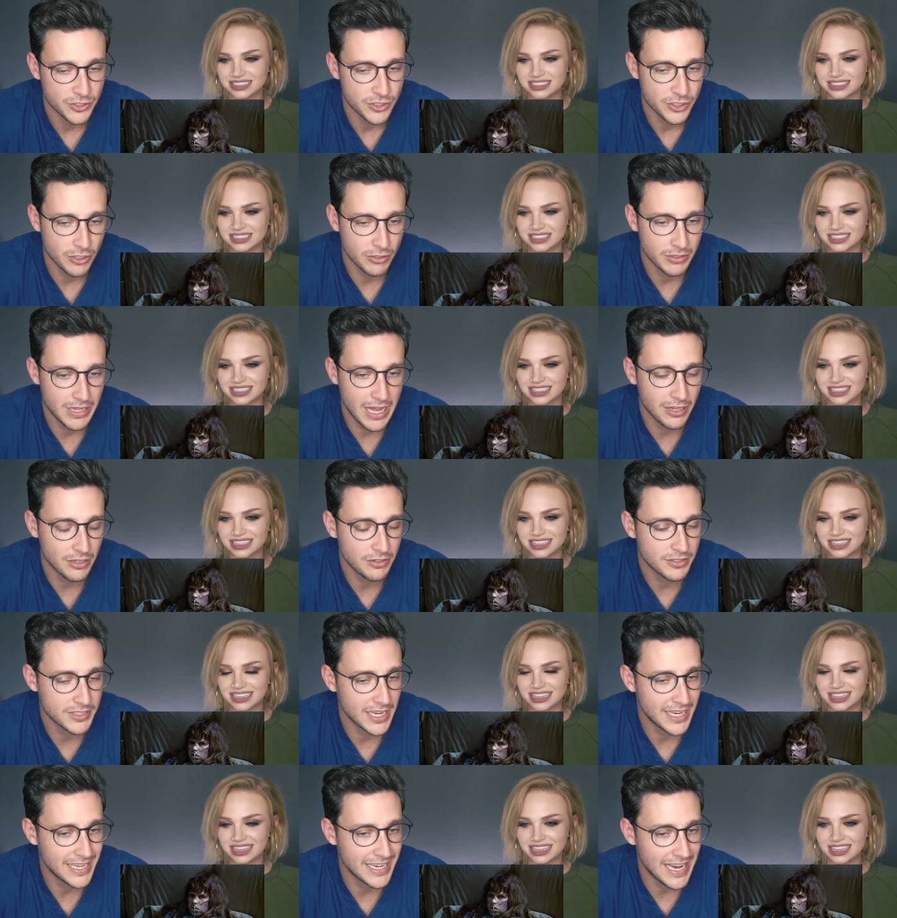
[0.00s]
Speaker 1: So that
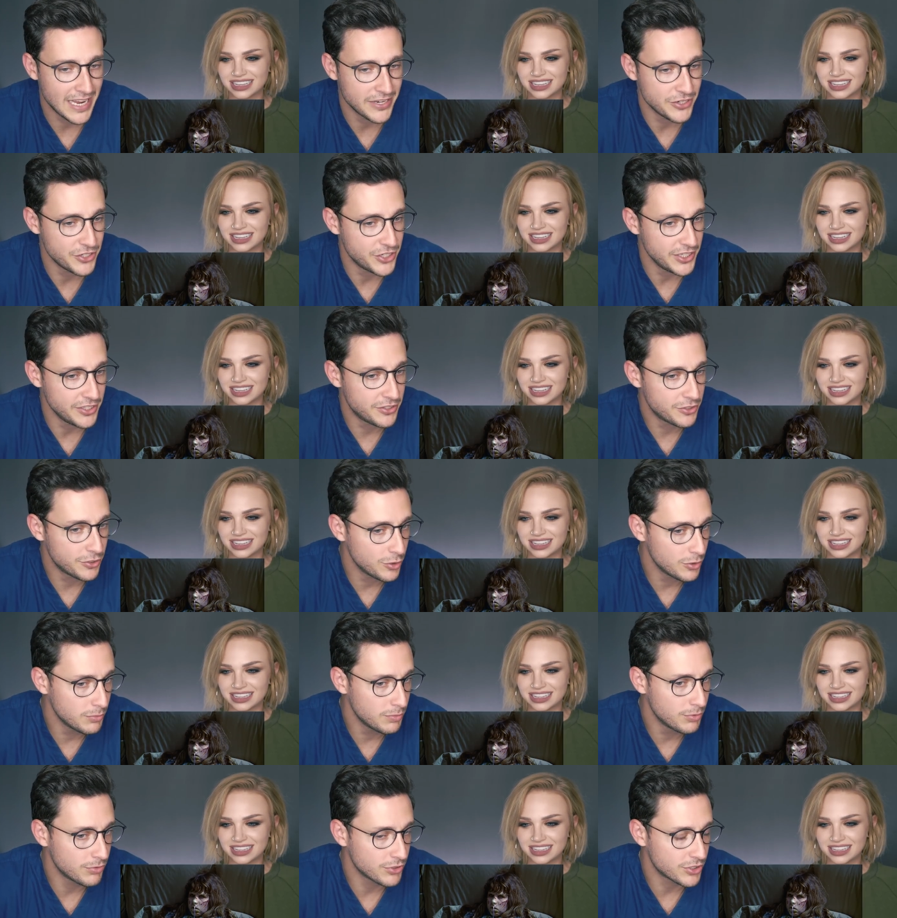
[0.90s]
looks like an NG
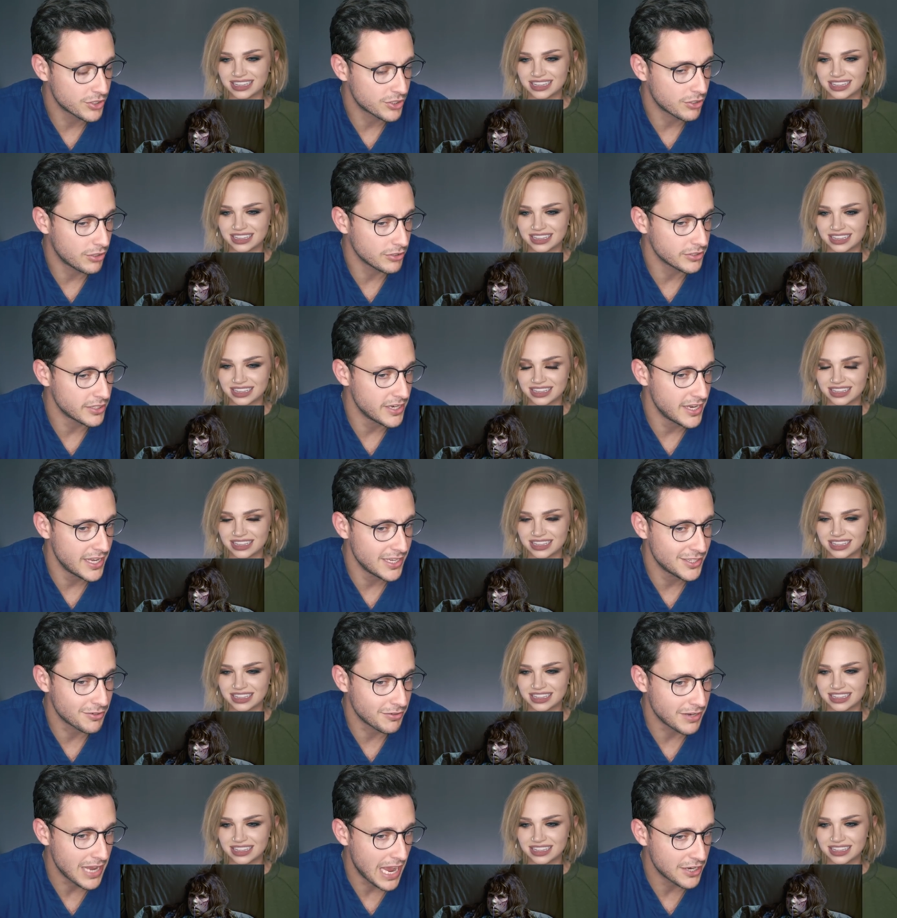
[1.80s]
tube, which is called the
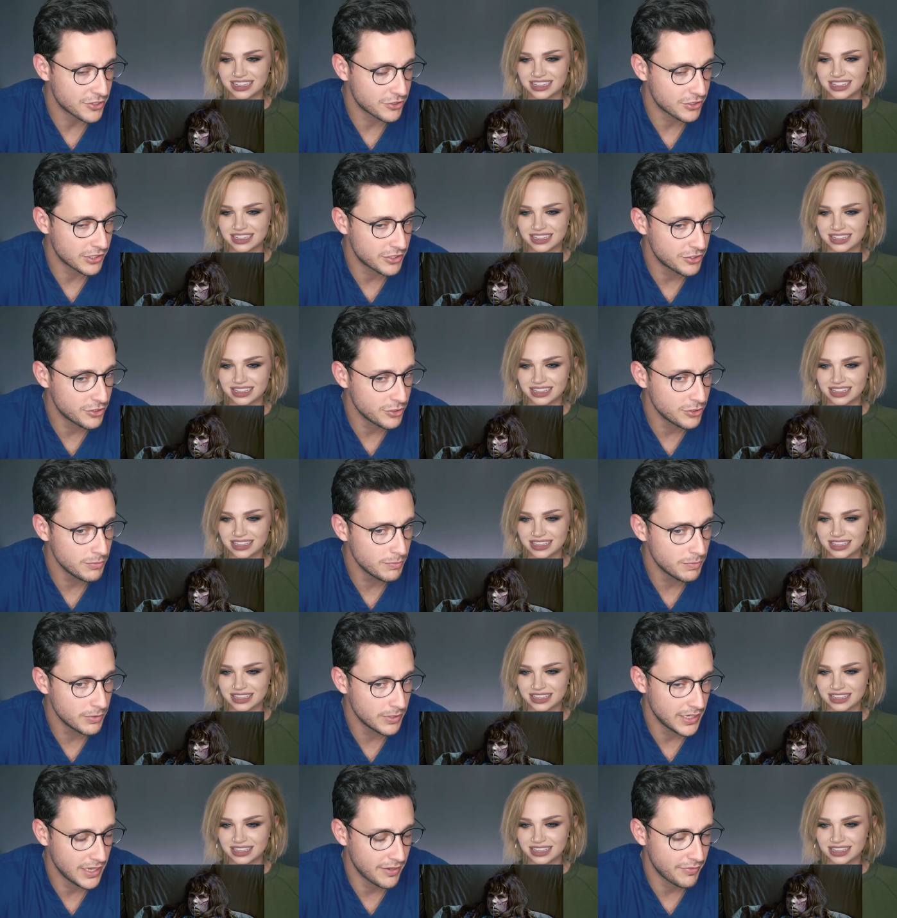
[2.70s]
nasogastric tube.